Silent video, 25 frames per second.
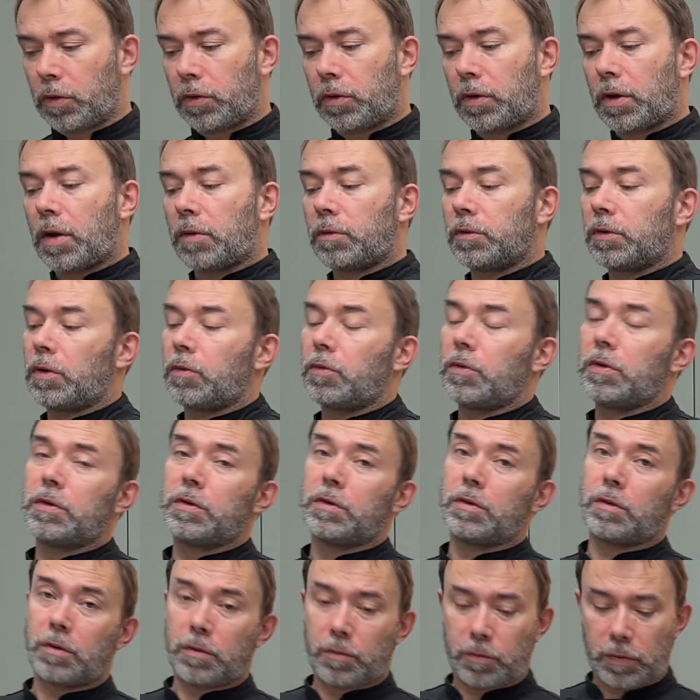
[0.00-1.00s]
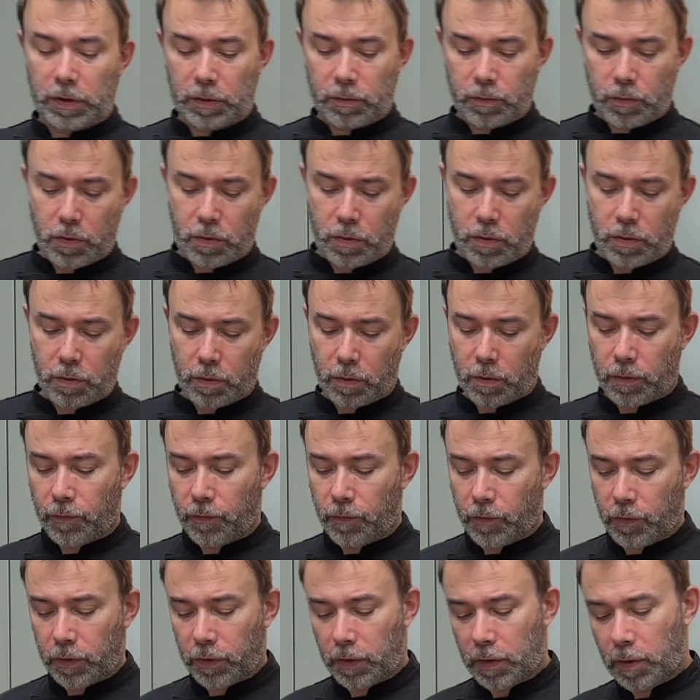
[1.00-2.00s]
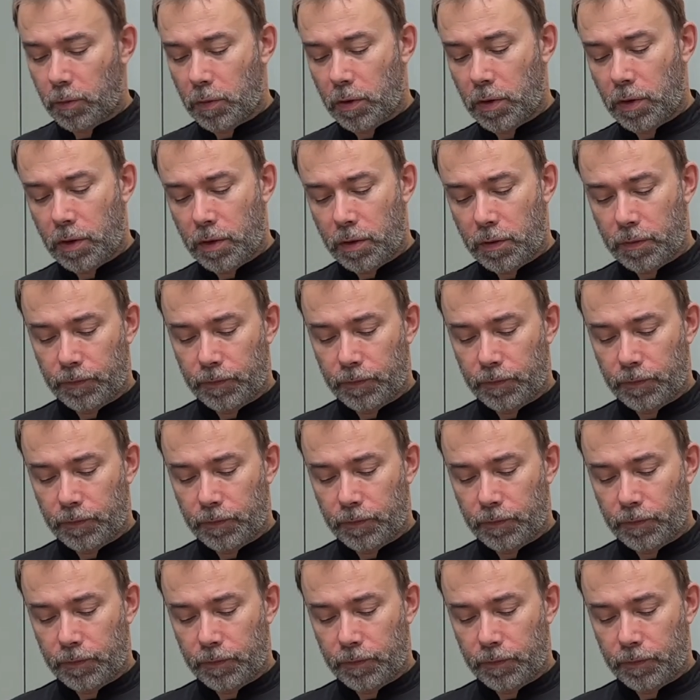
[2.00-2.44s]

now there is a bit more comfortable